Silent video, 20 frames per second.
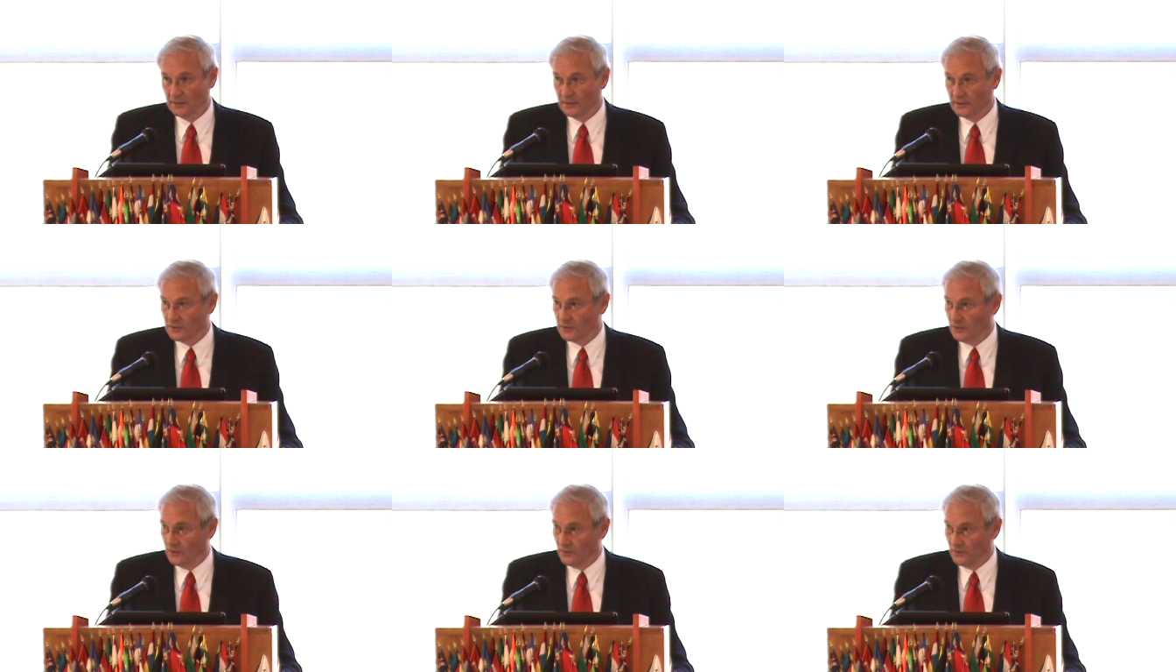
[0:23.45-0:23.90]

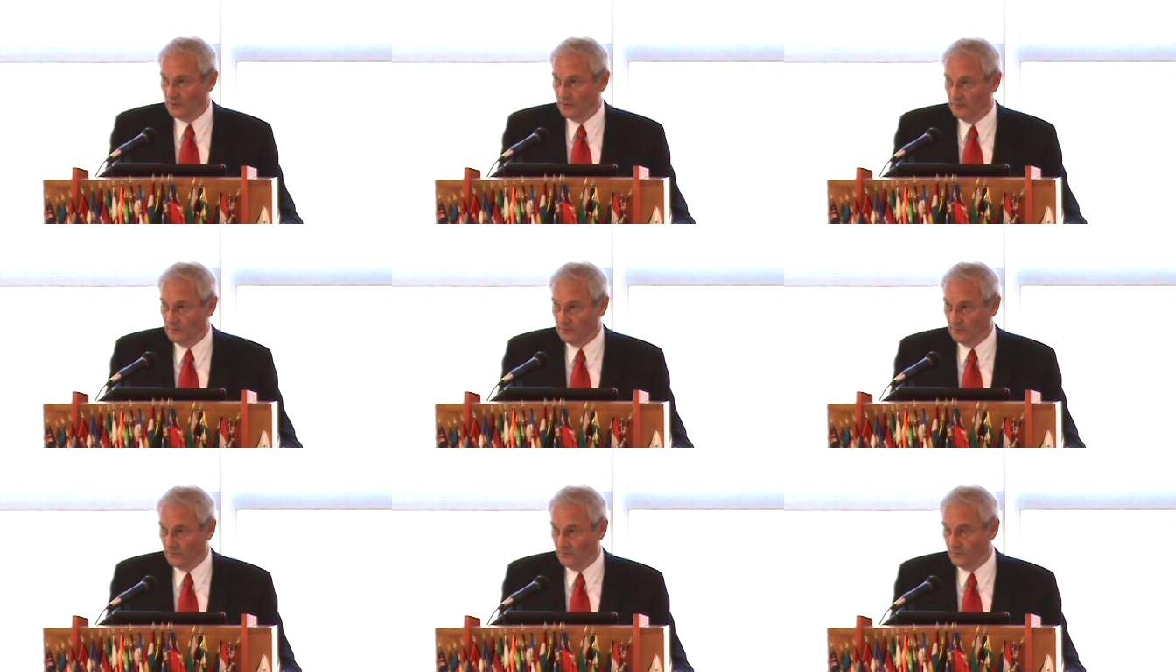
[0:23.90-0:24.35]
does all
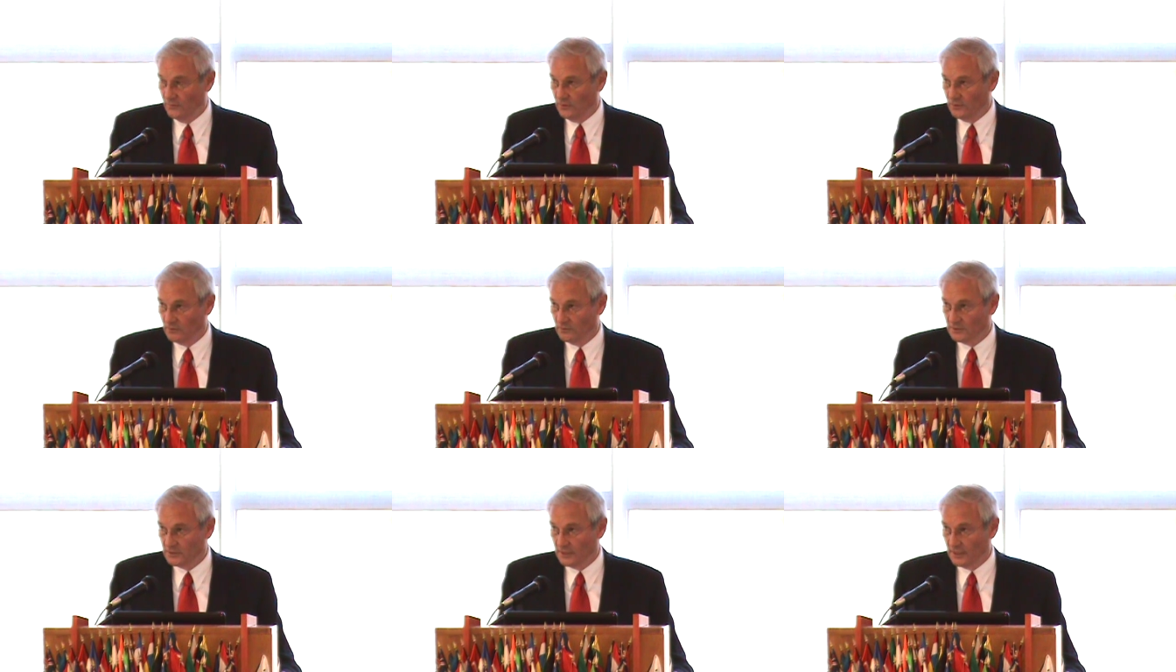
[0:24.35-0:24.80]
the, the
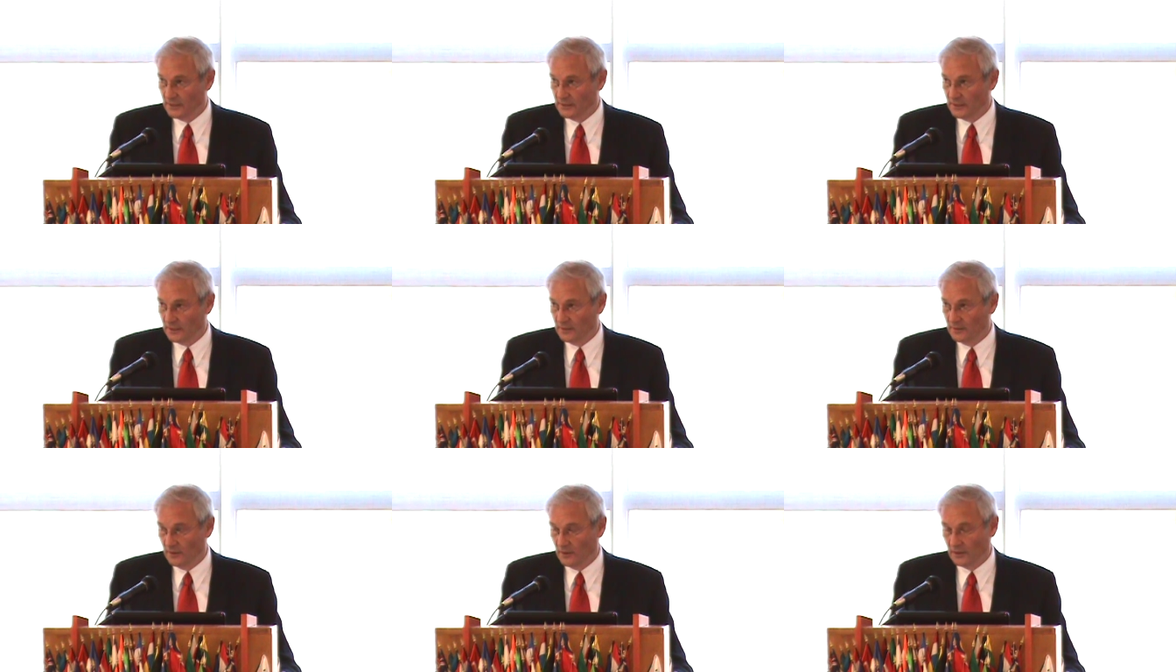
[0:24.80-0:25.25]
funerals
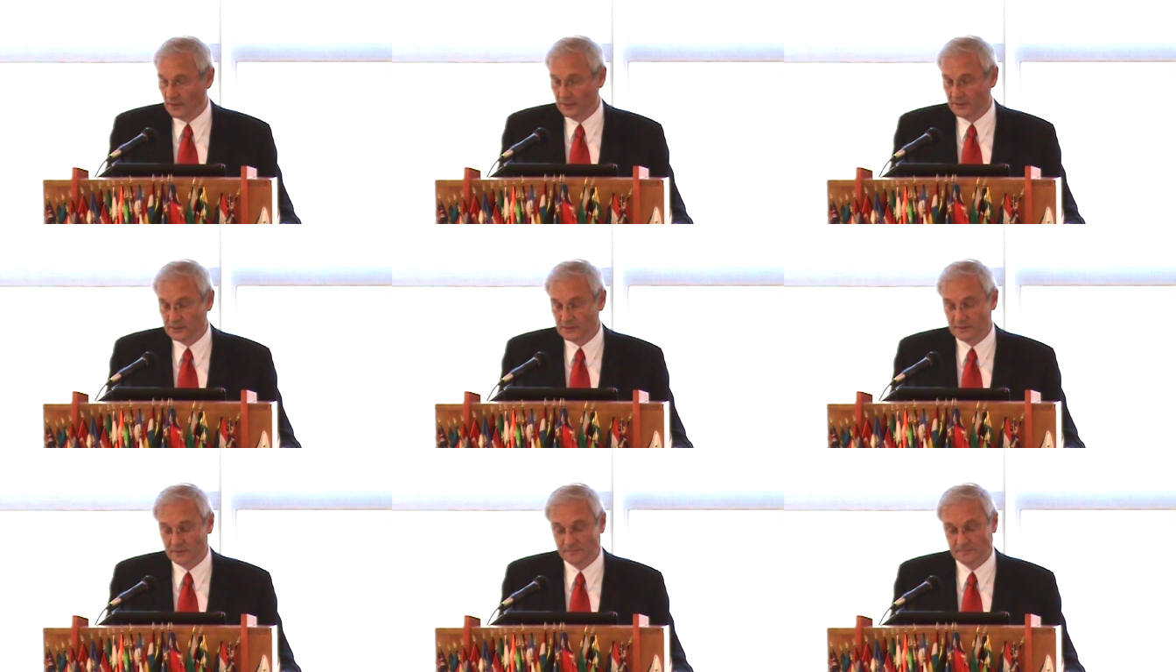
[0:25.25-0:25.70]
at uh,
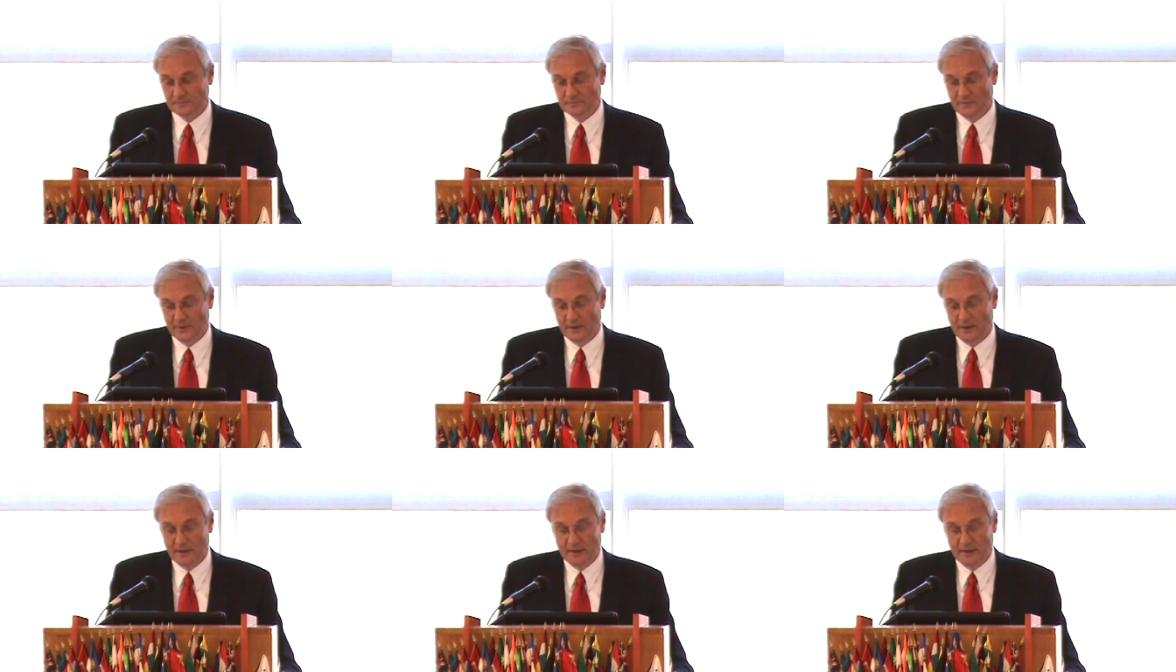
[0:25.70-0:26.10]
Arlington,